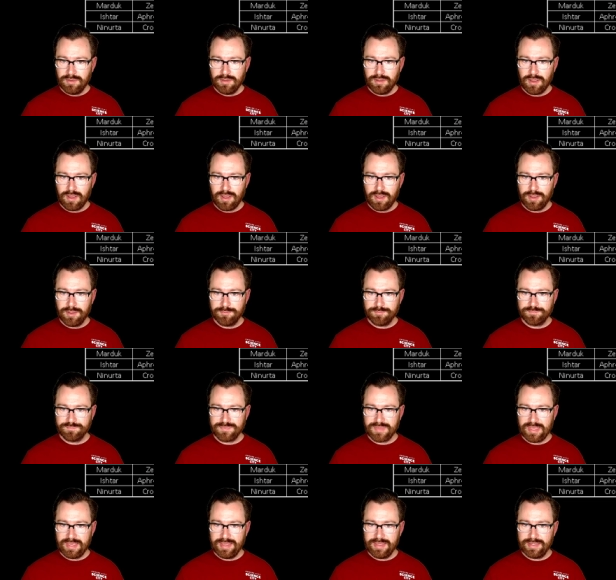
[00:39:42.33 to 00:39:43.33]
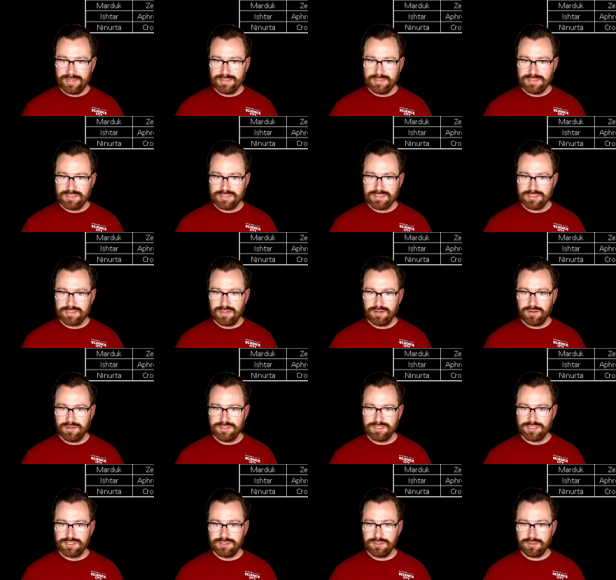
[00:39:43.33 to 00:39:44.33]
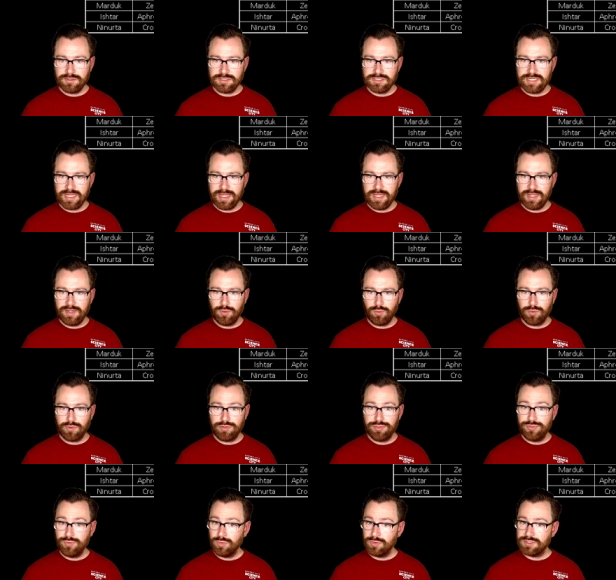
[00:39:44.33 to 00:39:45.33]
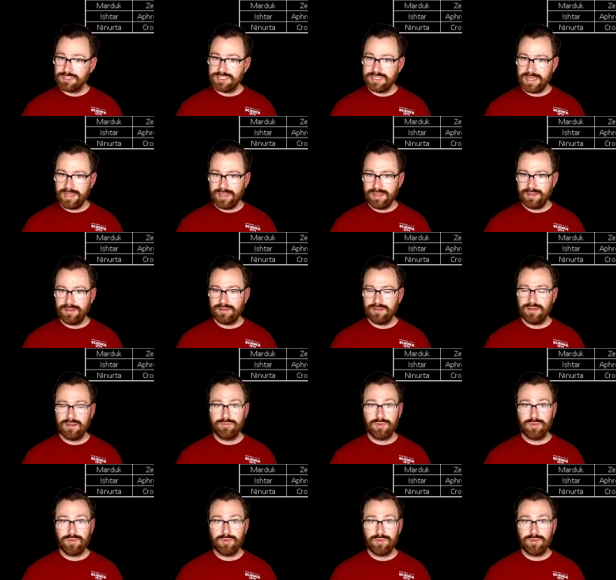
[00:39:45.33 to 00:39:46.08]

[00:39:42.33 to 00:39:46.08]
Uh, and there is Thursday or Thursday uh,